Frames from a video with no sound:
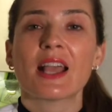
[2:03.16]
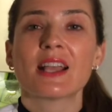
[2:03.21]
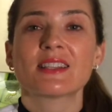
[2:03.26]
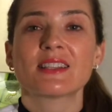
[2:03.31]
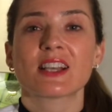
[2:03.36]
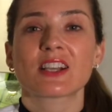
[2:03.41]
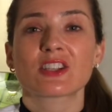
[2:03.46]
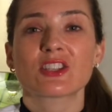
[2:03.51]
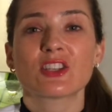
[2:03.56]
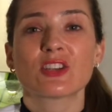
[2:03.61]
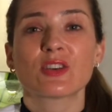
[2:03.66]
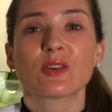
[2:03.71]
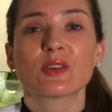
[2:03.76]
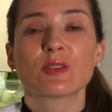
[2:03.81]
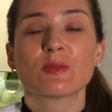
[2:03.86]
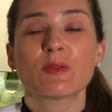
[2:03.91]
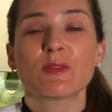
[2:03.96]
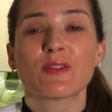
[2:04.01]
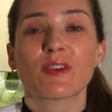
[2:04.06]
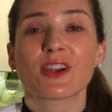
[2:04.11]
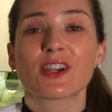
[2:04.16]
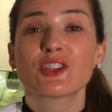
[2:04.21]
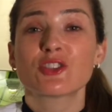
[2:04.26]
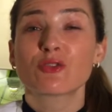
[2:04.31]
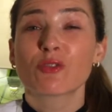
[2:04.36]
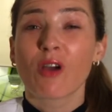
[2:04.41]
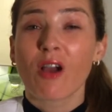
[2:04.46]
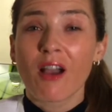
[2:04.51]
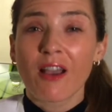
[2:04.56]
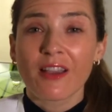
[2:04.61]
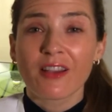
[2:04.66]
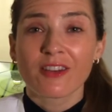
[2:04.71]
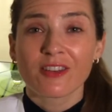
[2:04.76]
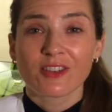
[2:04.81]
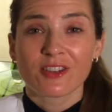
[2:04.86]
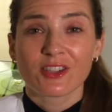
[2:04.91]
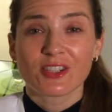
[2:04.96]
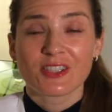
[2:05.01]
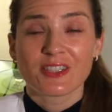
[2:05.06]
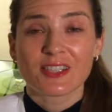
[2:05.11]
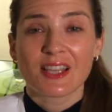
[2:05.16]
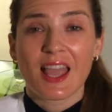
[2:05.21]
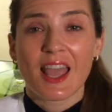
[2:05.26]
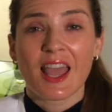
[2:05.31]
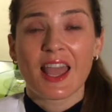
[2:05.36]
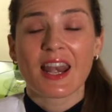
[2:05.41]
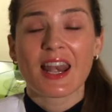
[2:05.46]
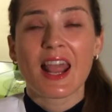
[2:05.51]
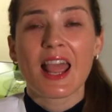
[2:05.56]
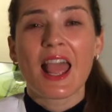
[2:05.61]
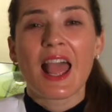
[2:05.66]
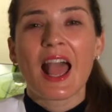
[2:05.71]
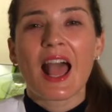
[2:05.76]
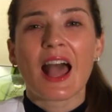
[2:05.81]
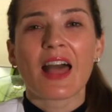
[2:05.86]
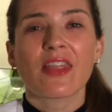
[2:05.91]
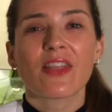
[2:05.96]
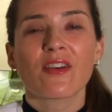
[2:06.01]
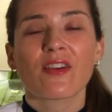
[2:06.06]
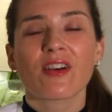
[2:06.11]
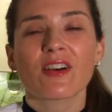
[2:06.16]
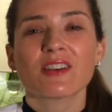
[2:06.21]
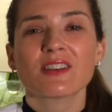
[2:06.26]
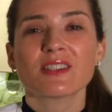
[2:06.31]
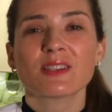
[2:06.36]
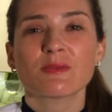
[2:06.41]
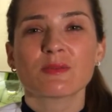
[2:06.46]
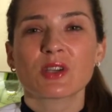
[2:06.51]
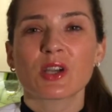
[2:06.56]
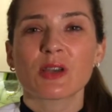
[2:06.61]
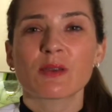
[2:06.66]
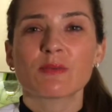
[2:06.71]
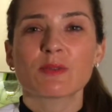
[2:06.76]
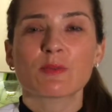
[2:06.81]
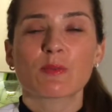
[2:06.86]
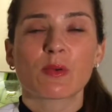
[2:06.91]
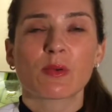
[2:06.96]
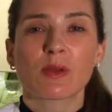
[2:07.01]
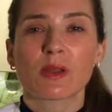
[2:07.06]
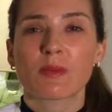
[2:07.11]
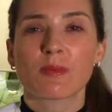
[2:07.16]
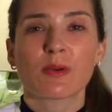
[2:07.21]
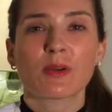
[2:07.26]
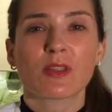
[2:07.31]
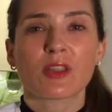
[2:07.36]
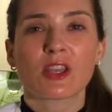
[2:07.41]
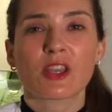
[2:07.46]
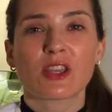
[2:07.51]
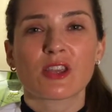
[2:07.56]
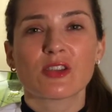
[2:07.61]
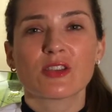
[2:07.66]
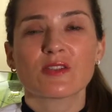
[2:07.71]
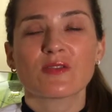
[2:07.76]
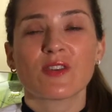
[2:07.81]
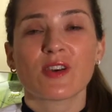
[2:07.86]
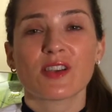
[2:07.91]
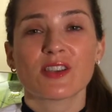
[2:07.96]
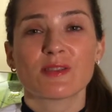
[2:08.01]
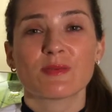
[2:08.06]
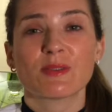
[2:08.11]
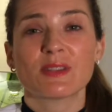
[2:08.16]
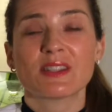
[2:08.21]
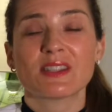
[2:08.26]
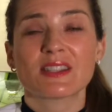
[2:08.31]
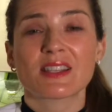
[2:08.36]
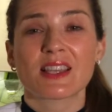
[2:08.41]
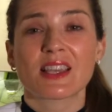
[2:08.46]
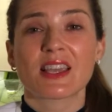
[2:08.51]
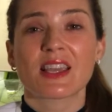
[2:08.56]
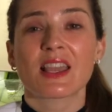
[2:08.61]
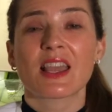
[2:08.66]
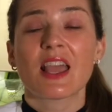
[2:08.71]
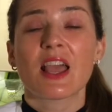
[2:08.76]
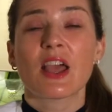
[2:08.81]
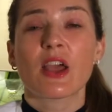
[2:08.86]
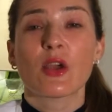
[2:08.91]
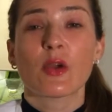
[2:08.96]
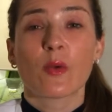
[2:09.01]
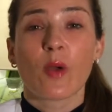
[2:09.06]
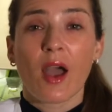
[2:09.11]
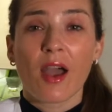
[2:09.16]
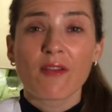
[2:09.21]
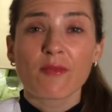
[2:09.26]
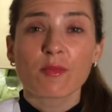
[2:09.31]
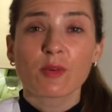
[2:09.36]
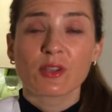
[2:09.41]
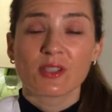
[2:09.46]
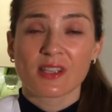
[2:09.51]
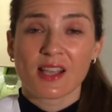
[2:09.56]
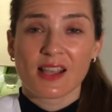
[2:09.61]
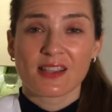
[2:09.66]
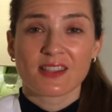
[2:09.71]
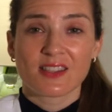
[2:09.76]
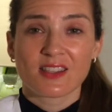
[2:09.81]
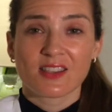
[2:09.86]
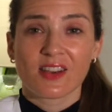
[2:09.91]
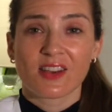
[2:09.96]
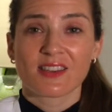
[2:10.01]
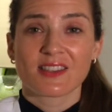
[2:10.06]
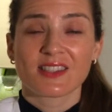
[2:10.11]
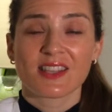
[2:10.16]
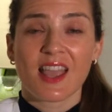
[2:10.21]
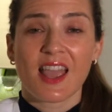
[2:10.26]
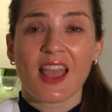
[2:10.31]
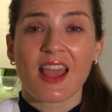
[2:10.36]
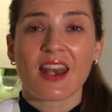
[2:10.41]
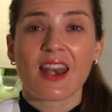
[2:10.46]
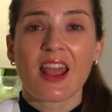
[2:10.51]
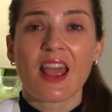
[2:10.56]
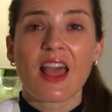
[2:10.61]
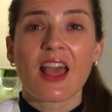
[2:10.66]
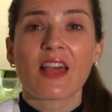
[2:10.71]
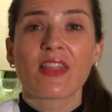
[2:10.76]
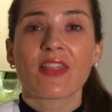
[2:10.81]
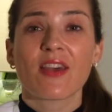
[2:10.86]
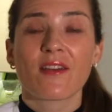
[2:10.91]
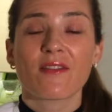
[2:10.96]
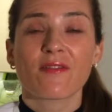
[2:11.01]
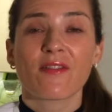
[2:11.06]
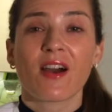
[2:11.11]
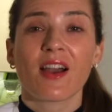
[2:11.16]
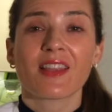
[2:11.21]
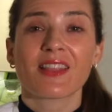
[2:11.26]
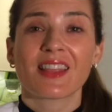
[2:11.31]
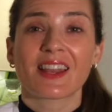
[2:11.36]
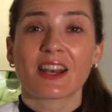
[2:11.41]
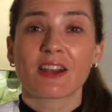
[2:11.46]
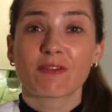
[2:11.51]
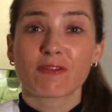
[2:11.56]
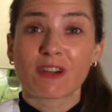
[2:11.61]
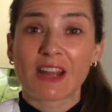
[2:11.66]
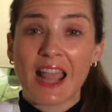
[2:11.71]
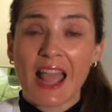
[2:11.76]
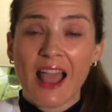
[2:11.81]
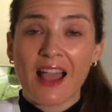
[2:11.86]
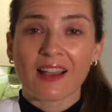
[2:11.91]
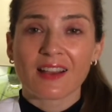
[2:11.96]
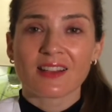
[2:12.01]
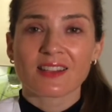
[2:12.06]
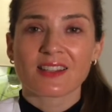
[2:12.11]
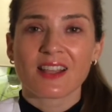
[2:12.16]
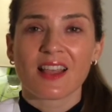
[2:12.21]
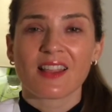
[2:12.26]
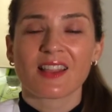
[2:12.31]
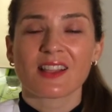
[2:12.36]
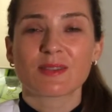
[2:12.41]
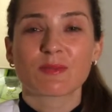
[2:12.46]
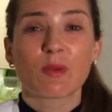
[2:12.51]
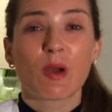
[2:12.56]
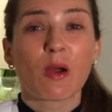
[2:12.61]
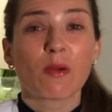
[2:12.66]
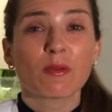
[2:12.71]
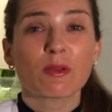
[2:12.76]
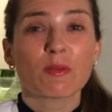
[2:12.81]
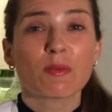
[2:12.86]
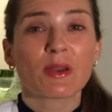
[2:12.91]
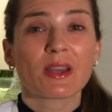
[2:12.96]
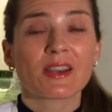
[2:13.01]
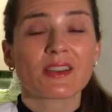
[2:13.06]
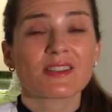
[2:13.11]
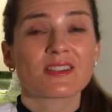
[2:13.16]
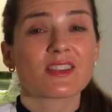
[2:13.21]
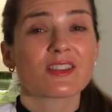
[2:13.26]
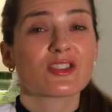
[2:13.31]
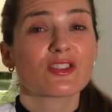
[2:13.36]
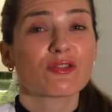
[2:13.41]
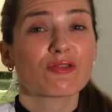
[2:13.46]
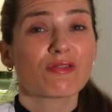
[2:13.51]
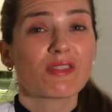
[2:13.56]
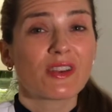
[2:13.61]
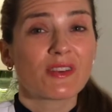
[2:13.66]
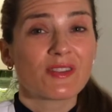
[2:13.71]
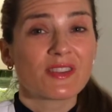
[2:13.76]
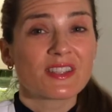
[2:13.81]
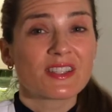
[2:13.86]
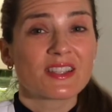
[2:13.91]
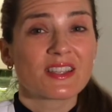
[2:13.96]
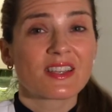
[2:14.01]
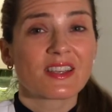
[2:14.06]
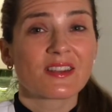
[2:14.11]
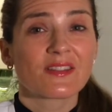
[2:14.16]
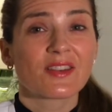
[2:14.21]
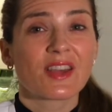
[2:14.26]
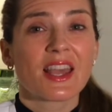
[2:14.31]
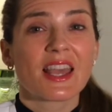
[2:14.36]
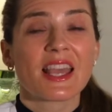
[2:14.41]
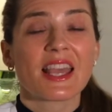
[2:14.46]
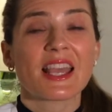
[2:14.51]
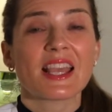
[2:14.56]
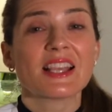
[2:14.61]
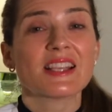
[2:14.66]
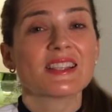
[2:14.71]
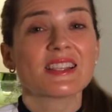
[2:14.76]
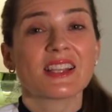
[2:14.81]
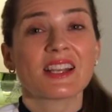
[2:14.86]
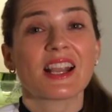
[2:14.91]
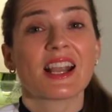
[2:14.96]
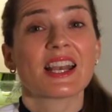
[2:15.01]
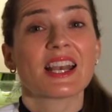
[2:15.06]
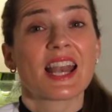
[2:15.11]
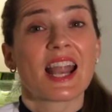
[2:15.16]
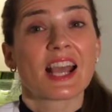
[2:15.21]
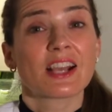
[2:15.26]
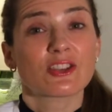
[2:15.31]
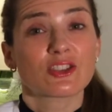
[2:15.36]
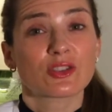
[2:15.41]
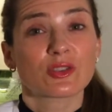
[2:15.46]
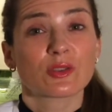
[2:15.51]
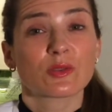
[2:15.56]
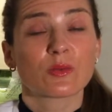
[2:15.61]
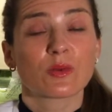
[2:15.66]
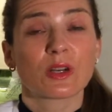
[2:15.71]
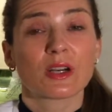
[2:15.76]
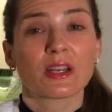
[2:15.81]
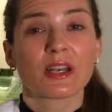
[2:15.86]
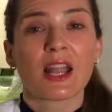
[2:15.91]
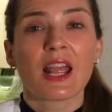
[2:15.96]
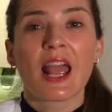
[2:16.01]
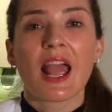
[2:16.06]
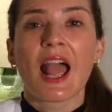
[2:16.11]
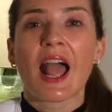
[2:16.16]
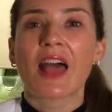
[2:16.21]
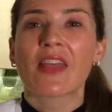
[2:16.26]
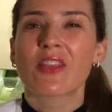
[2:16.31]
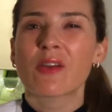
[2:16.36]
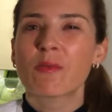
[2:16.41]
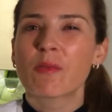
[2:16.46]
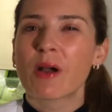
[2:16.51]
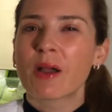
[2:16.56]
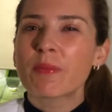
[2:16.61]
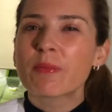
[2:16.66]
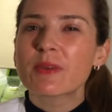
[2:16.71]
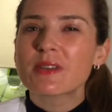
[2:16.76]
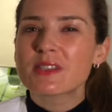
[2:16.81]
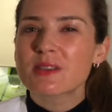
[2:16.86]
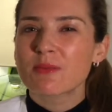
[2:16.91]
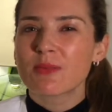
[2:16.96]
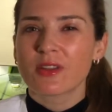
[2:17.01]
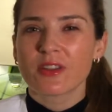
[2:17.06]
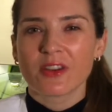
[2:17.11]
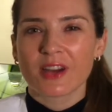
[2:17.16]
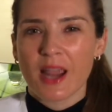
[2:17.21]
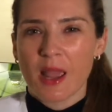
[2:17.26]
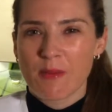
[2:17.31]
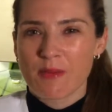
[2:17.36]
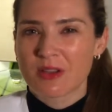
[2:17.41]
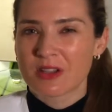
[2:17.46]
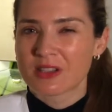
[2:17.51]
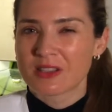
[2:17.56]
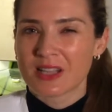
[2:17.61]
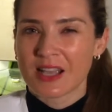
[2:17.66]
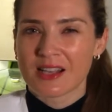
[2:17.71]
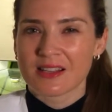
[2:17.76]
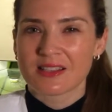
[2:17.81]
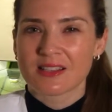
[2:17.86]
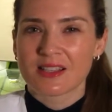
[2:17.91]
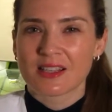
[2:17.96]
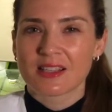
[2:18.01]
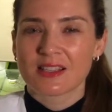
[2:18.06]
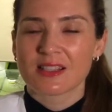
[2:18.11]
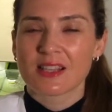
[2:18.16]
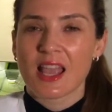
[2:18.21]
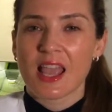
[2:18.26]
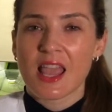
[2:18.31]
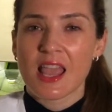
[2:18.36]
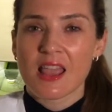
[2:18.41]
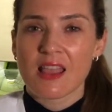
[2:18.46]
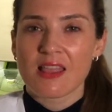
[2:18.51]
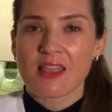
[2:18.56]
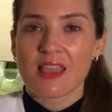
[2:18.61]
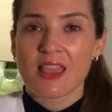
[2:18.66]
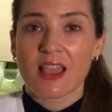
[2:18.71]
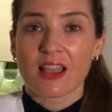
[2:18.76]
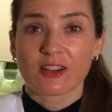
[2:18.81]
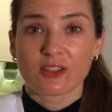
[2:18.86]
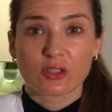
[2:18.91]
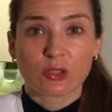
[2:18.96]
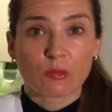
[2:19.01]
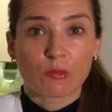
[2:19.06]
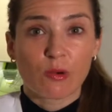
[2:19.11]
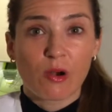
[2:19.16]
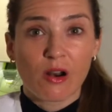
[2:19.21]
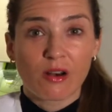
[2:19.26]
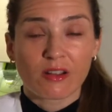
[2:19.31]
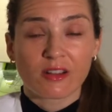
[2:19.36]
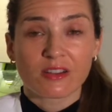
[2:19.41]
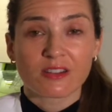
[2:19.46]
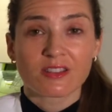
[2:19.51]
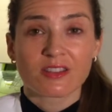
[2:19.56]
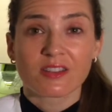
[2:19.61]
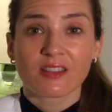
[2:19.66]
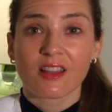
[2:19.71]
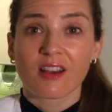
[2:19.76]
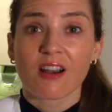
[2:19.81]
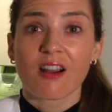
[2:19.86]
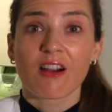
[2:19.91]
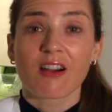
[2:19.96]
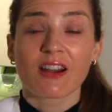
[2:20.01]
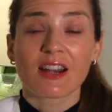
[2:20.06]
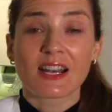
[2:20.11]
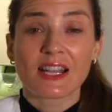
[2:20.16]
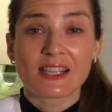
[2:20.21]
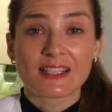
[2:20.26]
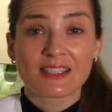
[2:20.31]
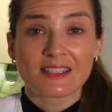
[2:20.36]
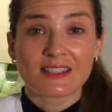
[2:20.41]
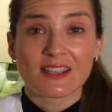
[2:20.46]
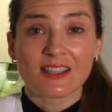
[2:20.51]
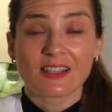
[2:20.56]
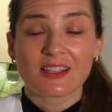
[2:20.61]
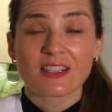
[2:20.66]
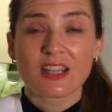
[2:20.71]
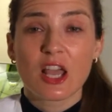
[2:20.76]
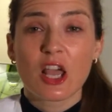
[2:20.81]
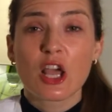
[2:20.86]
it's actually going to be very drying on your skin. And there are sometimes people that use vitamin C who have more sensitized skin that find that it reacts. And that's probably because the derivative isn't a natural one, and there might be some other chemical nasties in the actual product that aren't listed.